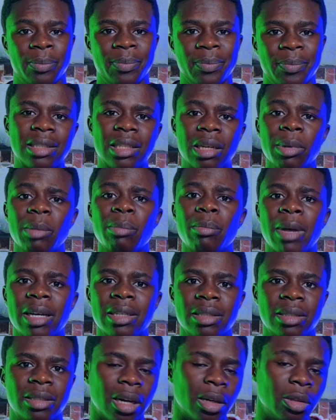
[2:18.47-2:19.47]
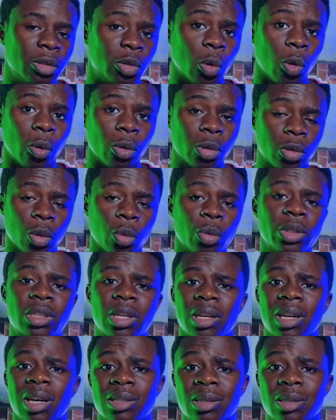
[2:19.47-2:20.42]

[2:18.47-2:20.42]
And keep in mind that your storage can